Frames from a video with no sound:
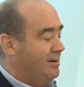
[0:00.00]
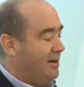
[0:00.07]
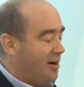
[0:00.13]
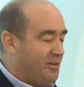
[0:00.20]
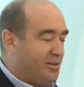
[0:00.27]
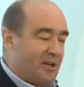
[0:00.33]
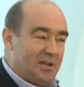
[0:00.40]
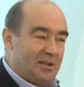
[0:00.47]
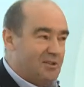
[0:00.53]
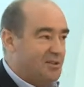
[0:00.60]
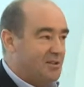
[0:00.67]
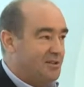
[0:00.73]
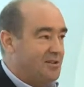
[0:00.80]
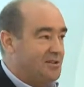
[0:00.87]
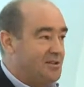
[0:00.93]
I think
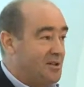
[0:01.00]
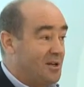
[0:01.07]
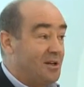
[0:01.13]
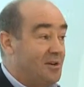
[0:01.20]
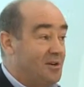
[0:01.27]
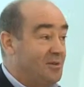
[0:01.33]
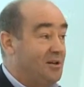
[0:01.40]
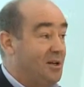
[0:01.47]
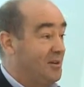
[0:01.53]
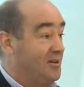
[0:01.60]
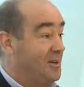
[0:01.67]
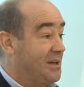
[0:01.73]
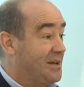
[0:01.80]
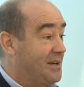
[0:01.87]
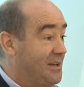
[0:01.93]
it's cyclical. I
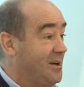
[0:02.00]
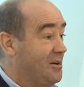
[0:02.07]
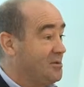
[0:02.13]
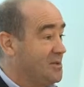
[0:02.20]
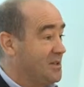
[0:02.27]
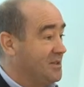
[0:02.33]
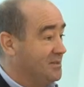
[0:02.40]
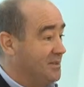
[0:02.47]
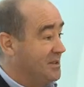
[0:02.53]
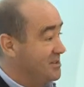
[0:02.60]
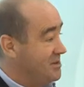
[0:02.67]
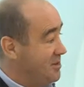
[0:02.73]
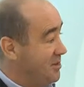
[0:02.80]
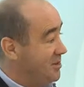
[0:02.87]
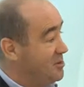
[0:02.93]
think it goes in
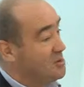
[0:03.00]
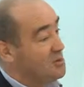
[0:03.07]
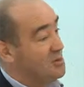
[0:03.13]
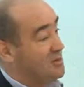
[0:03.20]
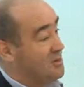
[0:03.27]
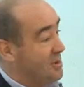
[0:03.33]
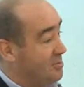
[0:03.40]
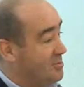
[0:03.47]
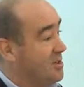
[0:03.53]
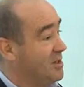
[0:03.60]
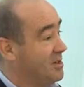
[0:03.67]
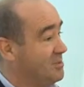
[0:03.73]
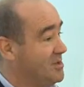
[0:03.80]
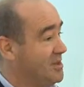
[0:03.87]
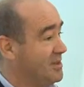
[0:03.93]
cycles.
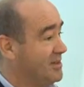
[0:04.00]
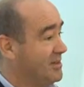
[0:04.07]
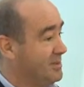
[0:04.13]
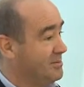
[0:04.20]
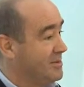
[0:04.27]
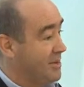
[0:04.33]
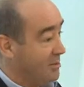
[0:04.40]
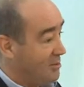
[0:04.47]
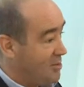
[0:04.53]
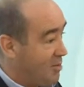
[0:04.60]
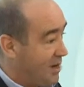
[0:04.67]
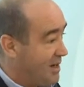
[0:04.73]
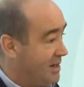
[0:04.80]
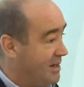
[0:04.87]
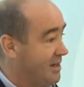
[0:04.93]
Sometimes it comes
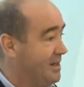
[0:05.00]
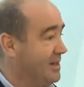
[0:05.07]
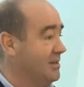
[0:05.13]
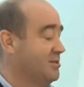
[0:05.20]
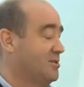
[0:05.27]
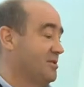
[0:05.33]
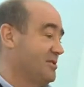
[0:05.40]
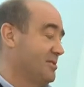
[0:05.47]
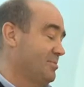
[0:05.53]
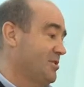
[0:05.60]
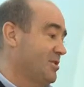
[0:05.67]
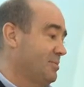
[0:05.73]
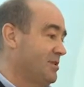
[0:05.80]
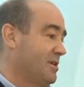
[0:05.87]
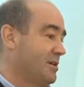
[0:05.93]
back in-house and
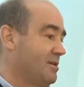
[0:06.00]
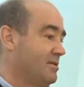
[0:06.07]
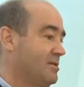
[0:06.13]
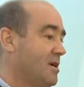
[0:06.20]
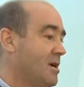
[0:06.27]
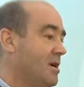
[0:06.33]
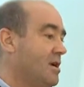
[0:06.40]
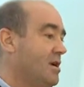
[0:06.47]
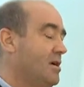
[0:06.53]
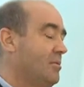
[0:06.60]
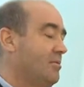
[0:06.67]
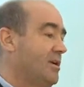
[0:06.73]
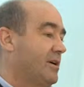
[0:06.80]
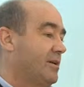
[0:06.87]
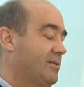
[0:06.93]
sometimes it goes.
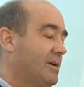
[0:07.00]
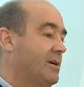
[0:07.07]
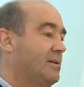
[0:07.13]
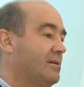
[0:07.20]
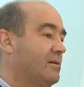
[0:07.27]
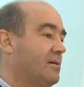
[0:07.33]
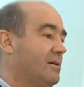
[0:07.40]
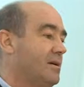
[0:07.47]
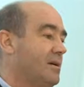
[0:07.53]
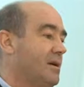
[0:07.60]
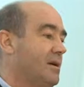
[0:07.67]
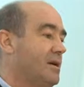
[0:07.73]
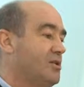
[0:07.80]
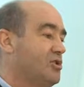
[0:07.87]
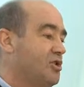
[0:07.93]
But I think
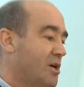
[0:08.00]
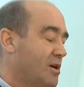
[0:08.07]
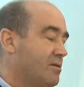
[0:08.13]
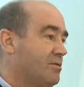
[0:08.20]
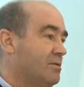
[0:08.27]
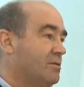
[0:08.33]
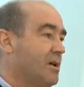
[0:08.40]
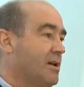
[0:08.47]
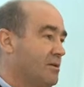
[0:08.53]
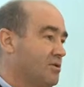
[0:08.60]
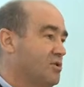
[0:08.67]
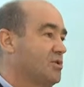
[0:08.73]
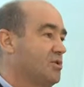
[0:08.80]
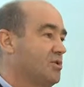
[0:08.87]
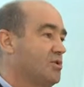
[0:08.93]
in general,
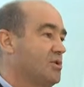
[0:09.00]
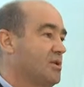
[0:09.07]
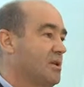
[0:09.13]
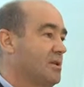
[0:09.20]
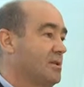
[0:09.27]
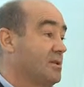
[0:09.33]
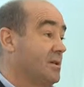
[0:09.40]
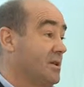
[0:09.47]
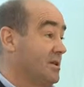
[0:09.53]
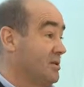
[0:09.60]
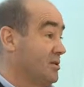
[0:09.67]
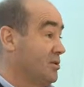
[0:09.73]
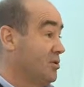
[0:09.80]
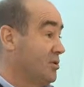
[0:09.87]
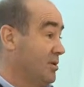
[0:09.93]
outsourcing is
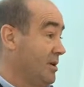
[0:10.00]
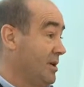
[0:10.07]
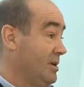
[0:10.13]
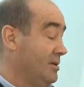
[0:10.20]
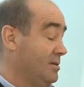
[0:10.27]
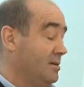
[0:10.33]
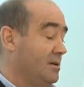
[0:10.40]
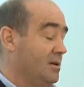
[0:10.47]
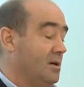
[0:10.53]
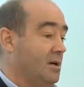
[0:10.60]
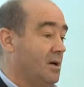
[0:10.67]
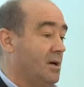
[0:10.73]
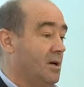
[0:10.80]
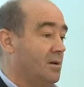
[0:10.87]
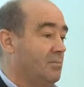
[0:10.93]
a good thing.
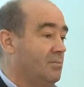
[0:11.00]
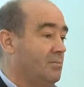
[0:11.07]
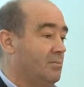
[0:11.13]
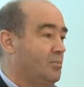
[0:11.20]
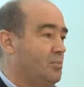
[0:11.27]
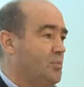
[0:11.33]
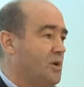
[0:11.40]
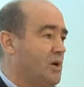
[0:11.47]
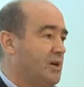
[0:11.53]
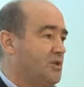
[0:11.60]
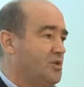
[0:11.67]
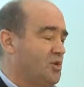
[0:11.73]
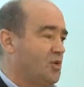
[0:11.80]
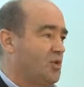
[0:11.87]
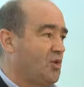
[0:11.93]
But I
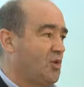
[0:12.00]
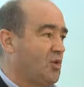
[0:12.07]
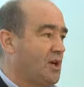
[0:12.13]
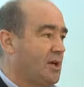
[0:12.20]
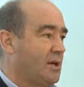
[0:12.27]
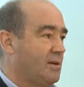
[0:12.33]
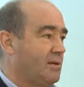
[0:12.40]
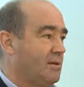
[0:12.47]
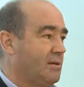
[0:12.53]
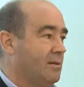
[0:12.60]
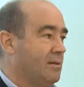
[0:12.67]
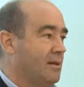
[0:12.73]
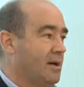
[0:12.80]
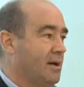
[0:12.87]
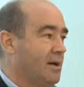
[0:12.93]
do think
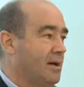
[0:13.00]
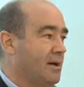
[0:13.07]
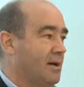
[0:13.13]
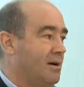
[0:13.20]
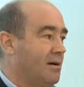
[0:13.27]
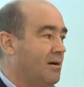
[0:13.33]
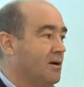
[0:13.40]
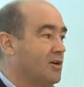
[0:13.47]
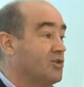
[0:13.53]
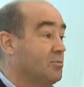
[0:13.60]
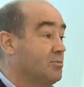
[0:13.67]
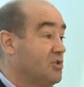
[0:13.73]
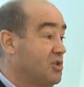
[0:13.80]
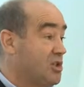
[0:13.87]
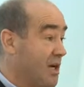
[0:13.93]
there are
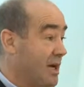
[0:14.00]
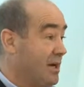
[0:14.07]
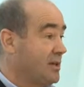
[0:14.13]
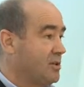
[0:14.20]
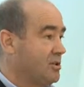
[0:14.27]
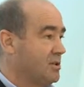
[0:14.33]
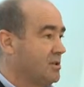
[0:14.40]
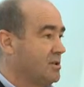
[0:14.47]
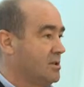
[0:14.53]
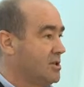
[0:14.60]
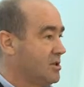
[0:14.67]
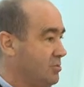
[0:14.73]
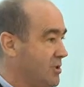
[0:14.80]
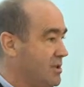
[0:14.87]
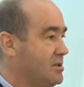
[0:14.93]
some challenges,
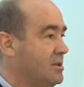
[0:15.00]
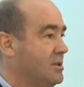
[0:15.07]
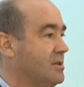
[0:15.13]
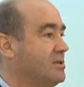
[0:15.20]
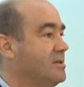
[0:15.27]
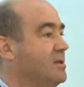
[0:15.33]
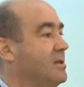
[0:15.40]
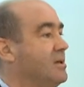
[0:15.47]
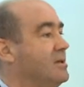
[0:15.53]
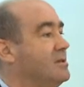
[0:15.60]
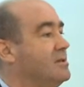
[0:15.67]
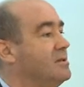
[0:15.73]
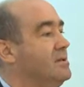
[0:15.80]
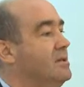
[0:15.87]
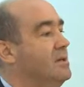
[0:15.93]
especially in
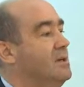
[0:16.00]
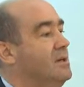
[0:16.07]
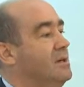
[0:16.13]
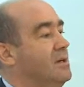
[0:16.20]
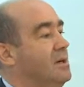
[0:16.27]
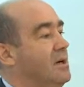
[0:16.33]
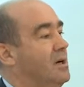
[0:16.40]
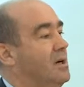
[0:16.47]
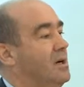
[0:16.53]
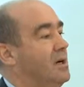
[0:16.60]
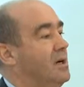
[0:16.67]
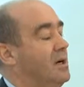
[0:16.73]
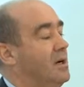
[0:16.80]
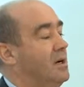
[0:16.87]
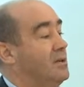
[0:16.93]
today's
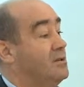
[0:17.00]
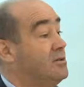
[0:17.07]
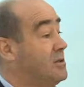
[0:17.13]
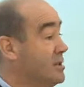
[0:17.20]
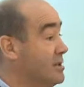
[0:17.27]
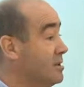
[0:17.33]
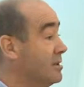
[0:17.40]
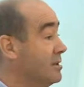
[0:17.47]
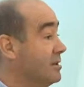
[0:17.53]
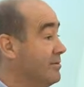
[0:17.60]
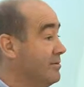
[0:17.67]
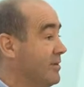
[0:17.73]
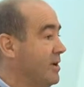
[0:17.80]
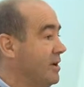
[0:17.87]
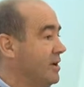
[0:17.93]
digital
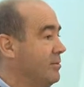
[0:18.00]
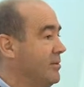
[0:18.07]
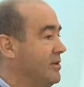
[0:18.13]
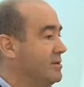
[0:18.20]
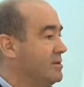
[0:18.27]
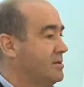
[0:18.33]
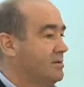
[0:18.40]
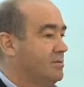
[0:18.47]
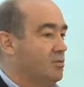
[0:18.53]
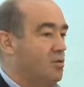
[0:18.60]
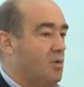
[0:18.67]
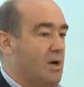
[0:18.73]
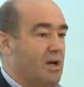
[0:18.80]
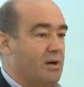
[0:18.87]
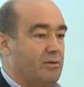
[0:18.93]
environment,
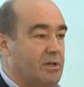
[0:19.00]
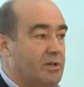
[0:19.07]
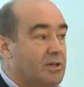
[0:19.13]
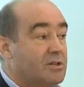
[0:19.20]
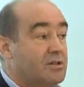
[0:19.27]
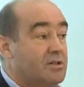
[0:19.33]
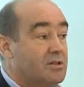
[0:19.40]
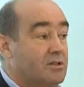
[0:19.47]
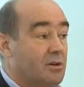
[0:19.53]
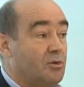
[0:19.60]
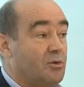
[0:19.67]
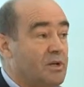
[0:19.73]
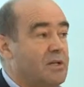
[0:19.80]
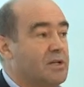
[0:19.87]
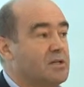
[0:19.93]
where it is
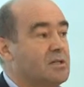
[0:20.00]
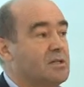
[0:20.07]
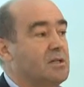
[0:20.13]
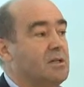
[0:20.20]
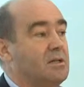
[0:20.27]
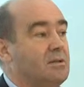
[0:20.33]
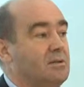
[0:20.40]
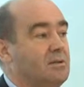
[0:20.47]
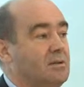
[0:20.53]
so easy